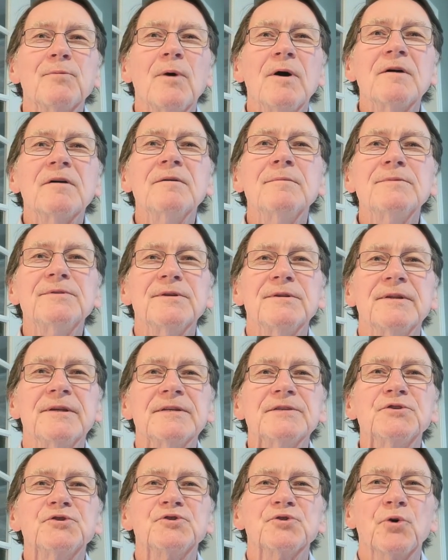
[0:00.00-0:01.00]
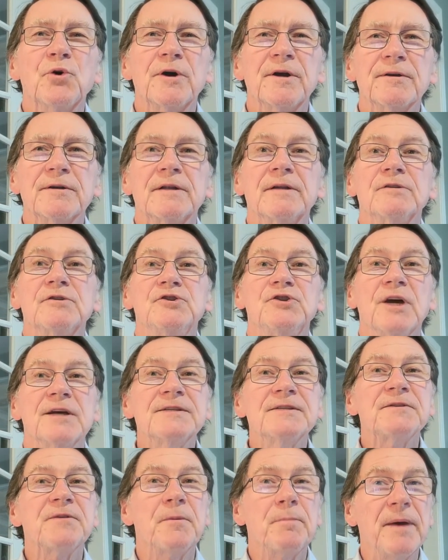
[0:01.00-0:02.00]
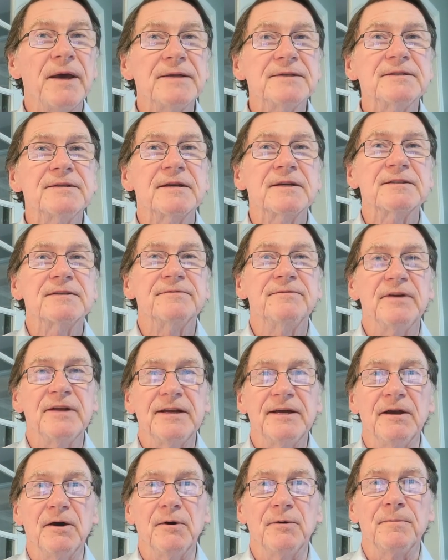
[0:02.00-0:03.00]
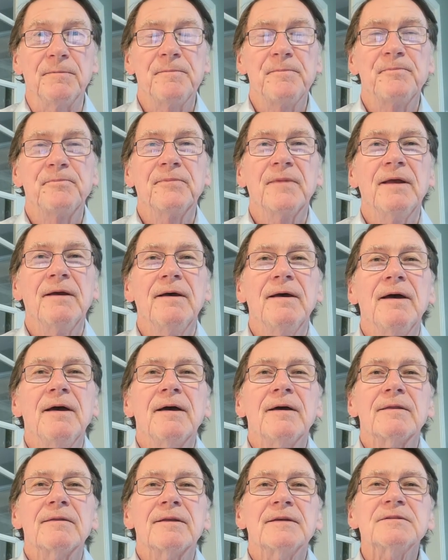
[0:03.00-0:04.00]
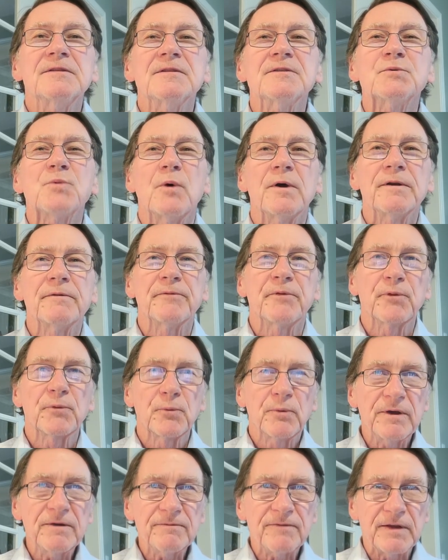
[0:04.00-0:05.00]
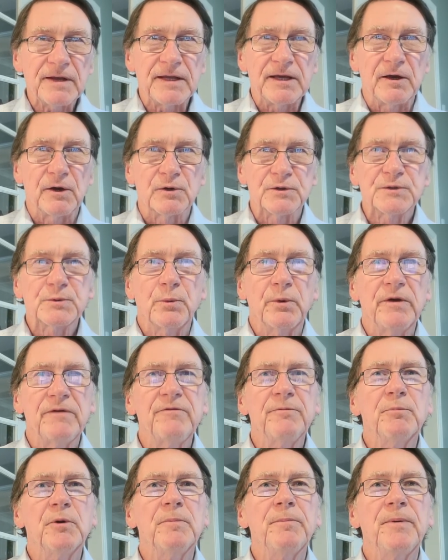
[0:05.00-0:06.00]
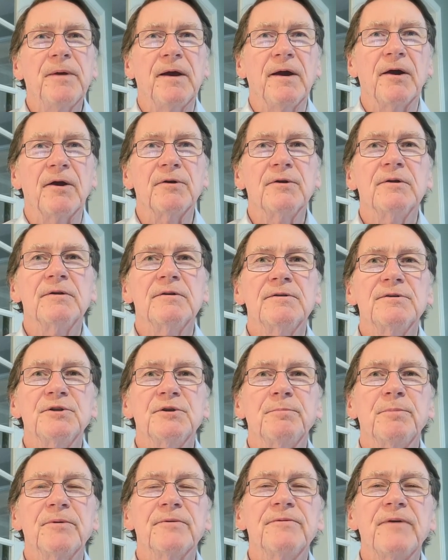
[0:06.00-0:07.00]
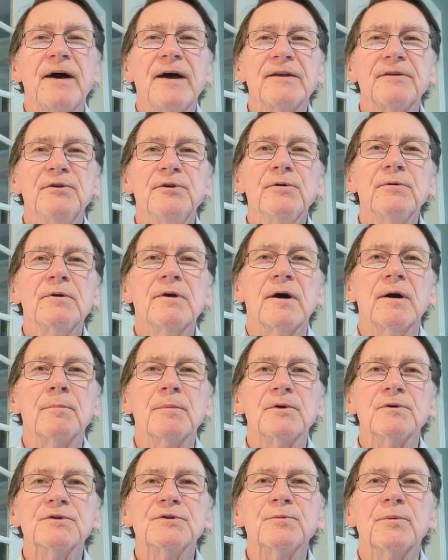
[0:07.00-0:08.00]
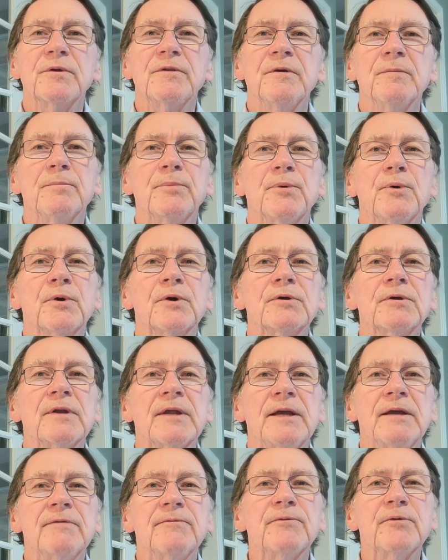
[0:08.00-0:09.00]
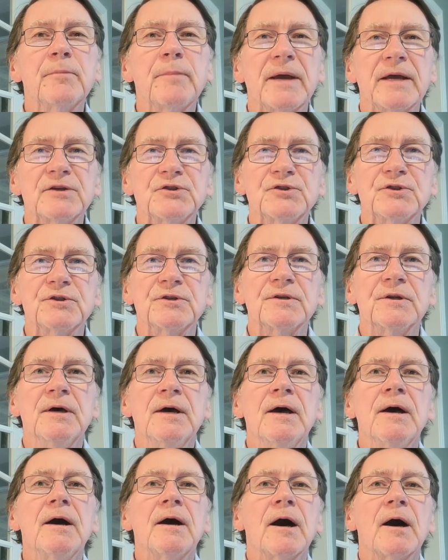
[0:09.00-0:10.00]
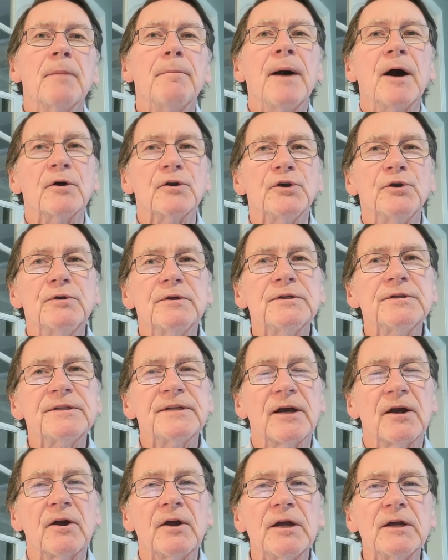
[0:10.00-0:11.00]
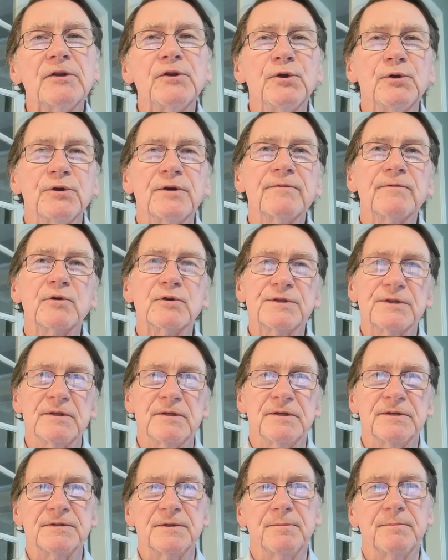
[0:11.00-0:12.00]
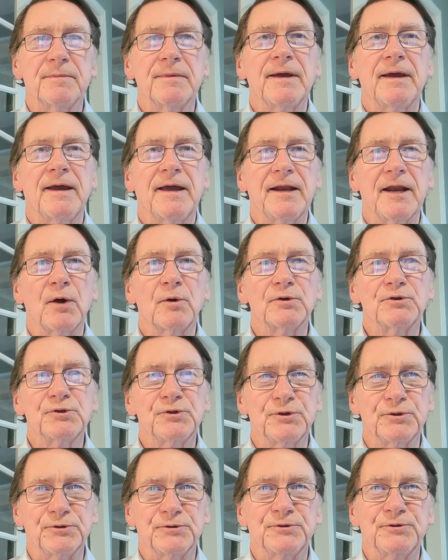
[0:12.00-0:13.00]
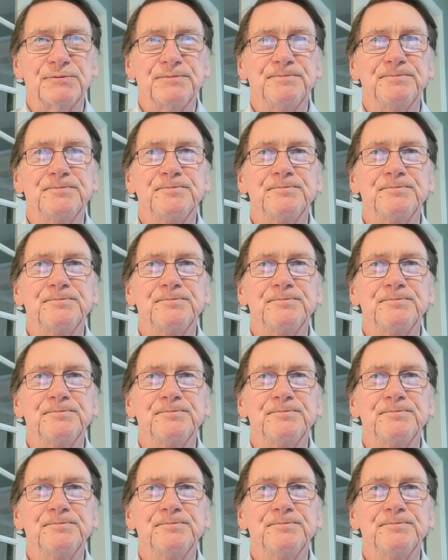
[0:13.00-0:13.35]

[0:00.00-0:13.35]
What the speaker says: welcome to this short Just the Basics video. This is one of three videos we've prepared to provide newcomers with important information about Unitarian Universalism and our church.